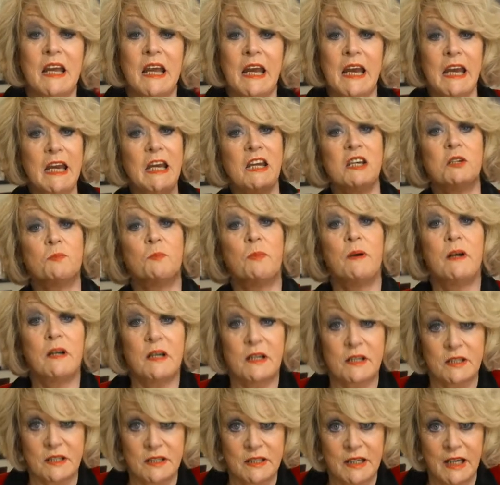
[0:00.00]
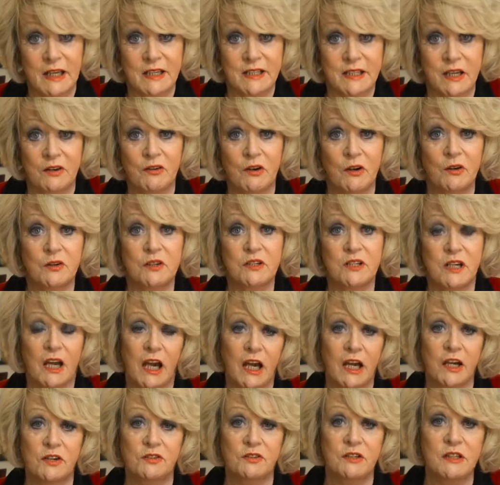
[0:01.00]
Each person has their own
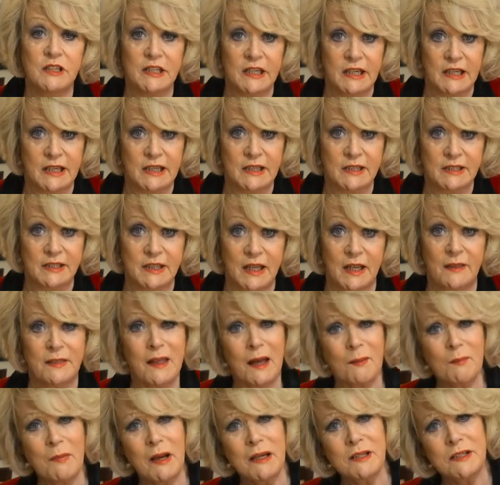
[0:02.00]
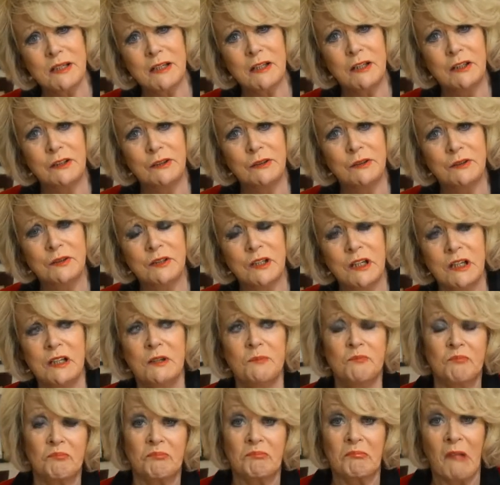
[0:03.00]
dietary needs, and that might include
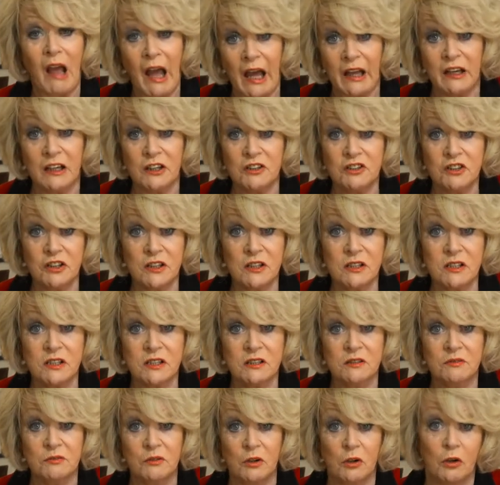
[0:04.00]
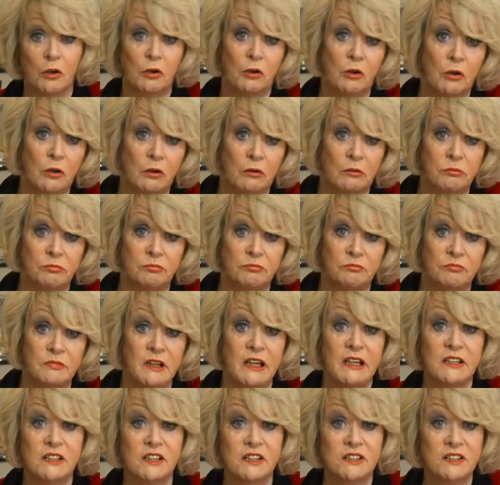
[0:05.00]
allergies or
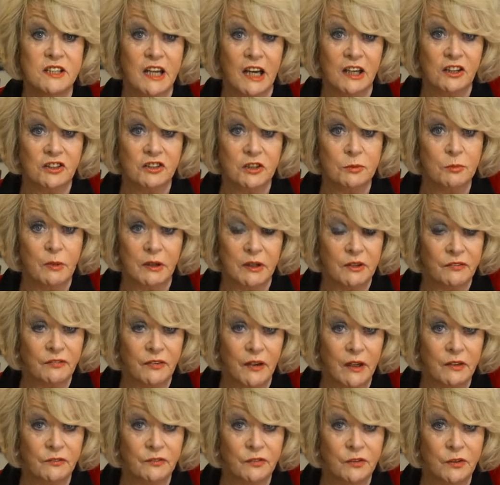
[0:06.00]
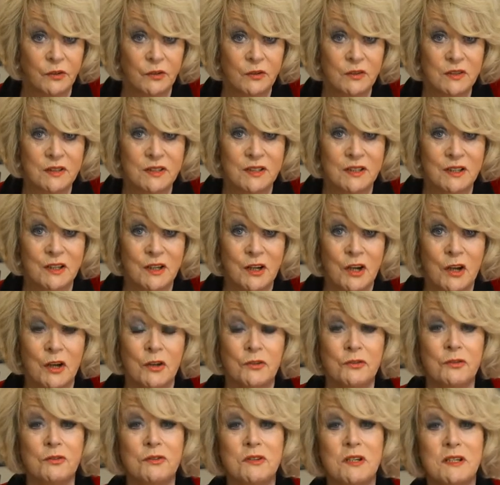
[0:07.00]
needed texture-modified foods,
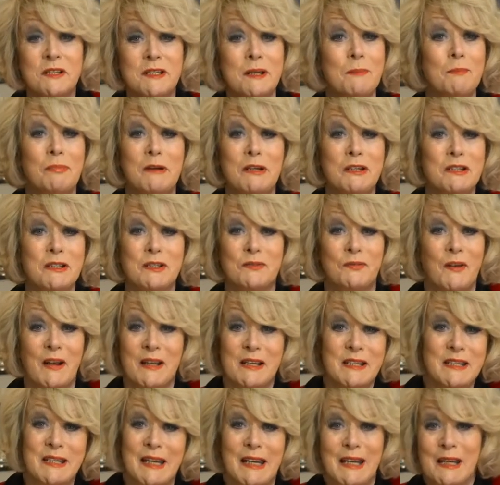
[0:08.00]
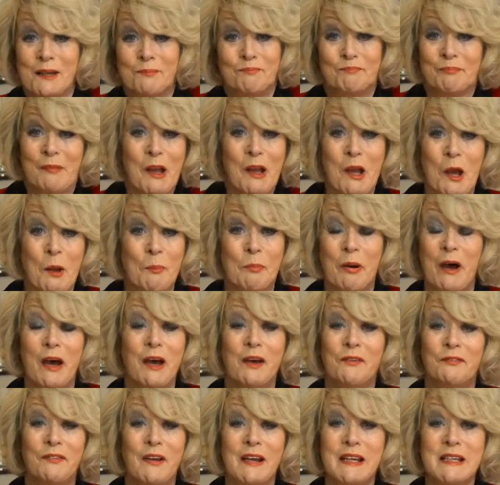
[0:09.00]
through to simply just fancying a
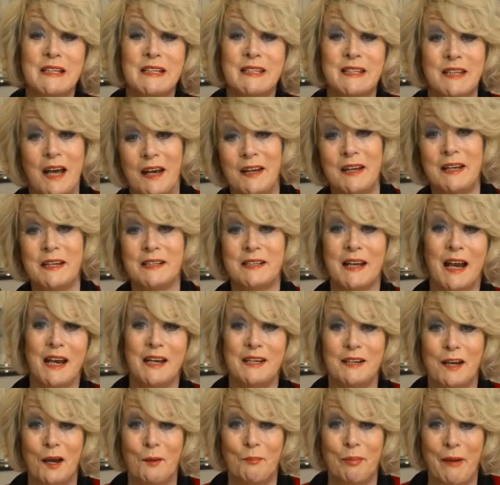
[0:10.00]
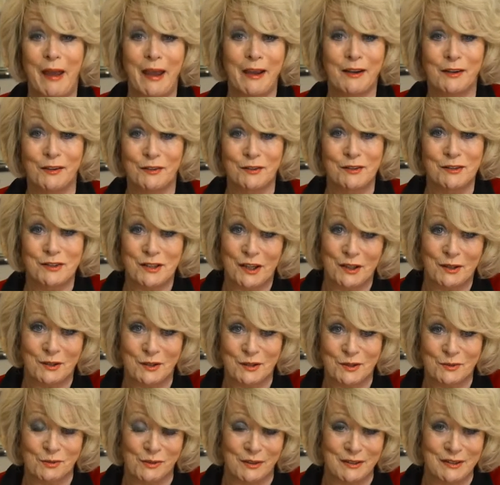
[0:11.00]
perfect sunny-side-up egg on
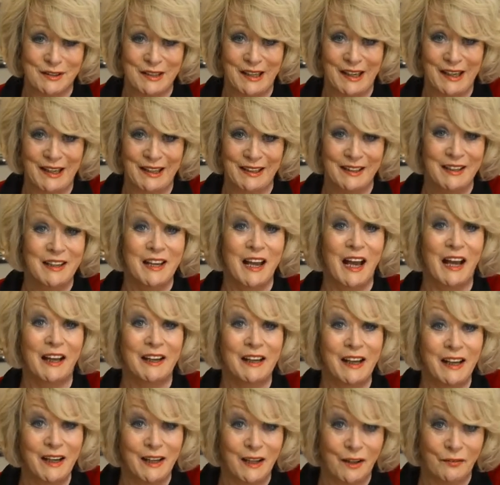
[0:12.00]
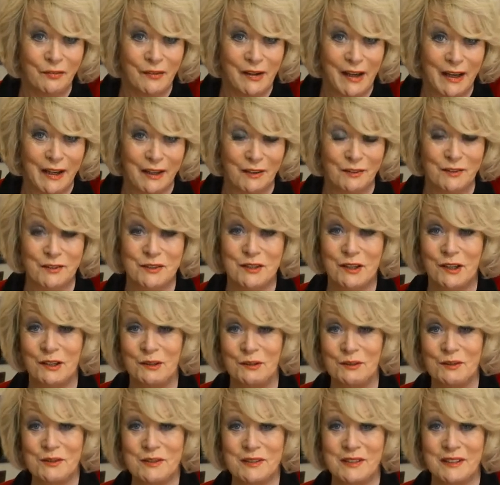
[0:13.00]
toast one day, and I love an egg on
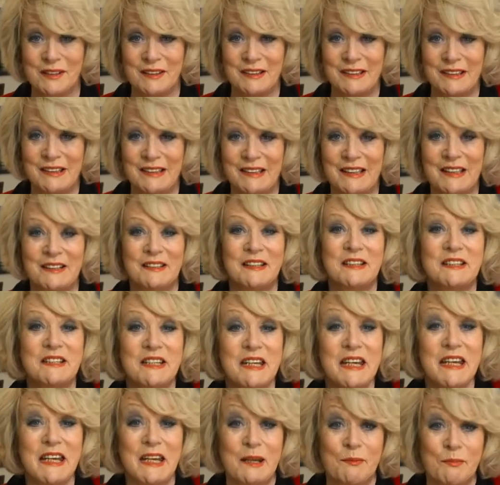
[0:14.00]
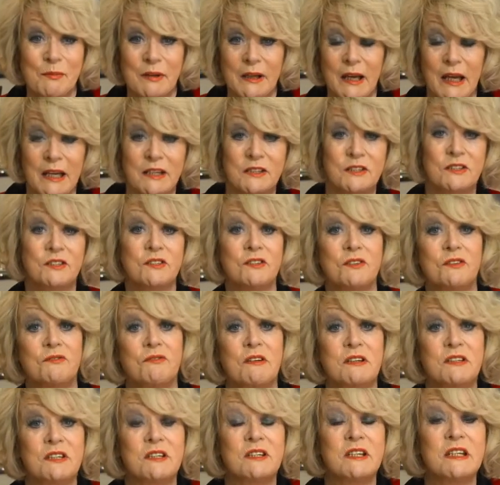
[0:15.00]
toast. The team cater to the
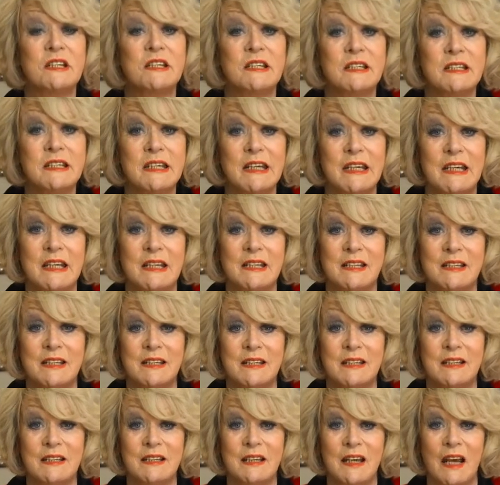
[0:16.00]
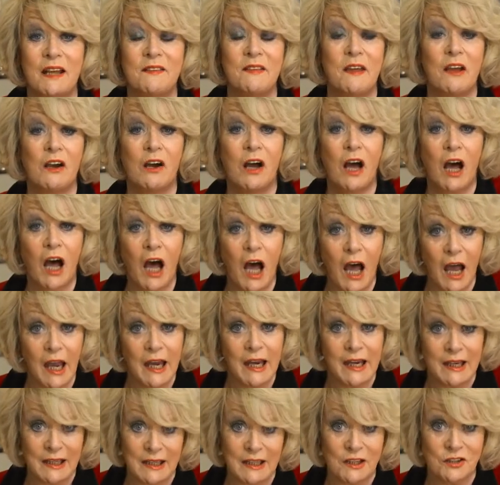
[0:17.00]
residents' needs, and they are
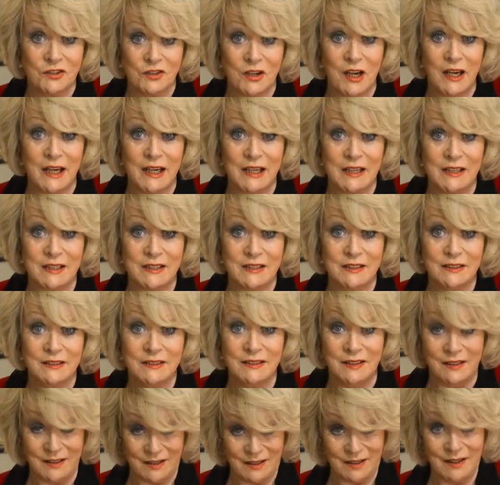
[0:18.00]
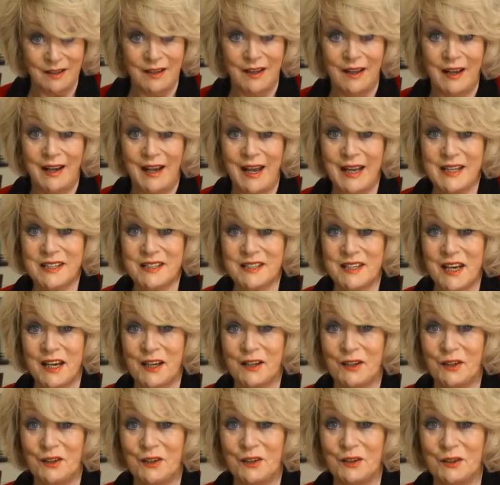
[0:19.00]
highly trained. Let's
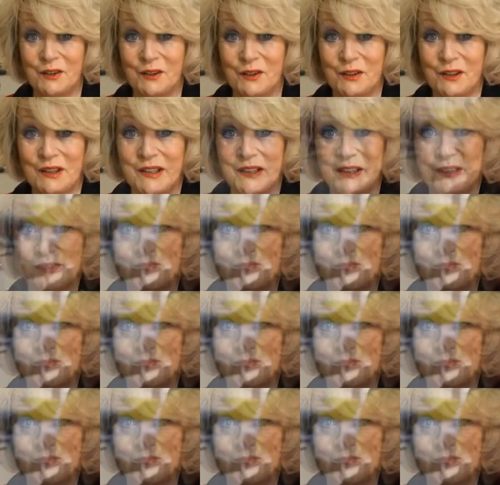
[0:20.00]
take a look.